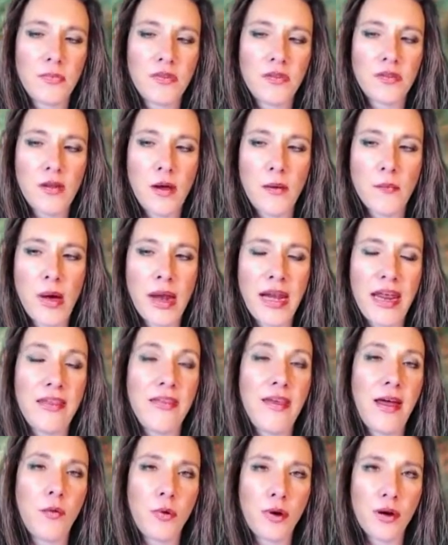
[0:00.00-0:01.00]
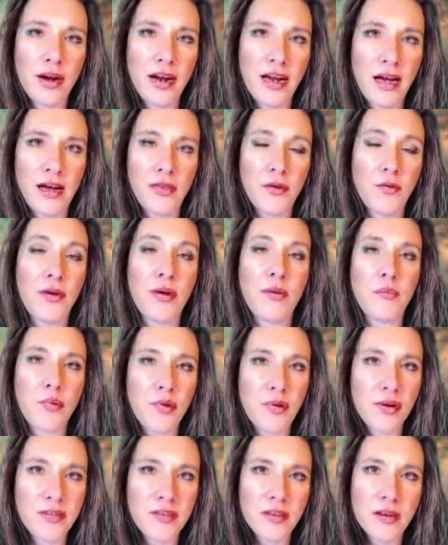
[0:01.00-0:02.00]
somebody they were either in
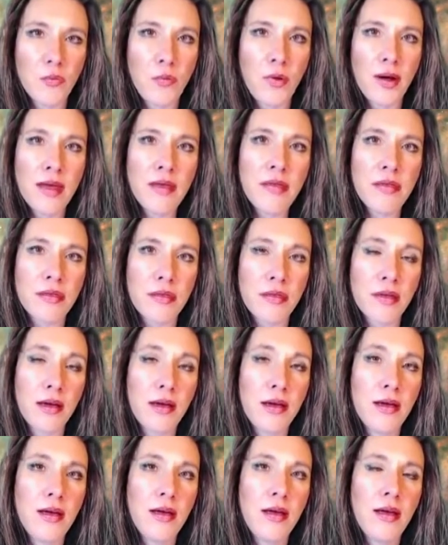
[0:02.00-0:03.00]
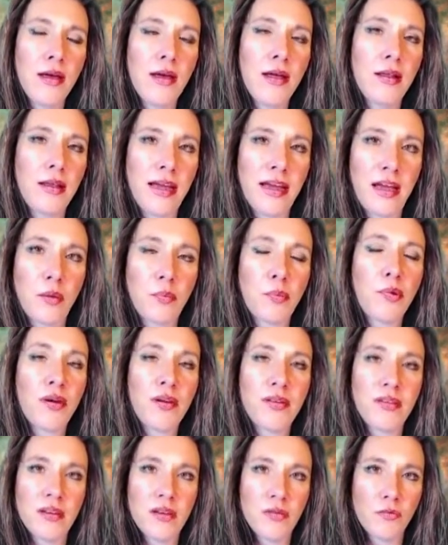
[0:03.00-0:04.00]
prison with, like a
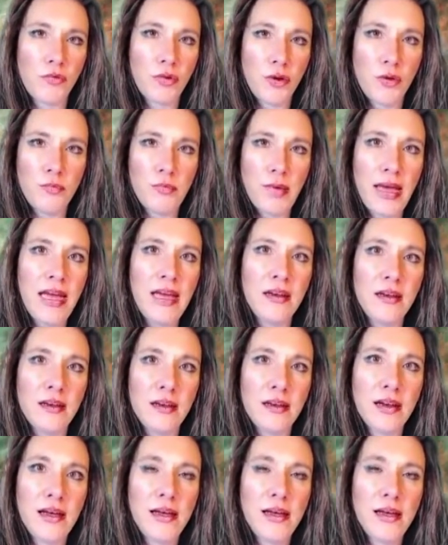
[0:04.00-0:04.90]
prison roommate,